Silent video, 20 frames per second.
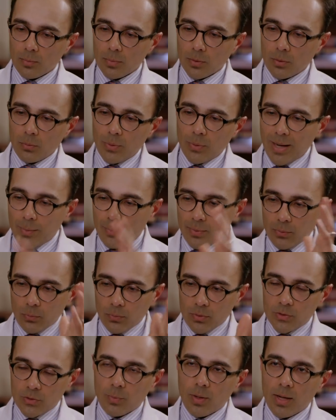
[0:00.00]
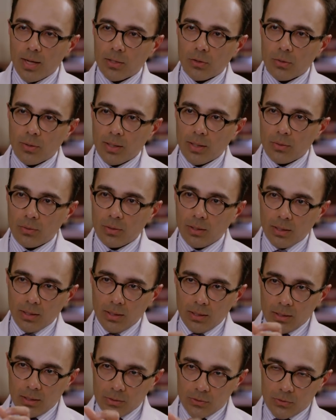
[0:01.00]
but wrapping one's mind around
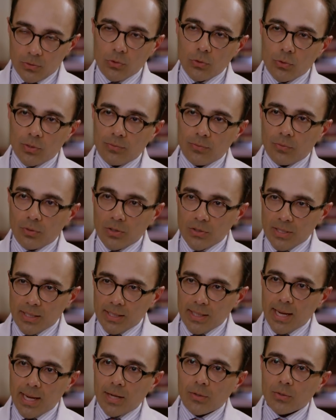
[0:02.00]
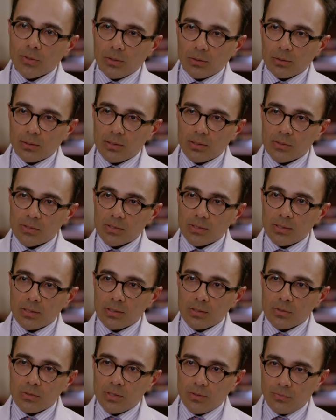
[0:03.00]
surgery for a psychiatric illness
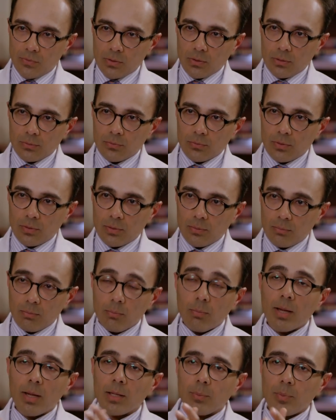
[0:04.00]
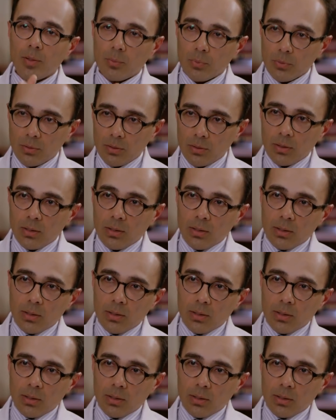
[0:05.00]
is difficult for many people.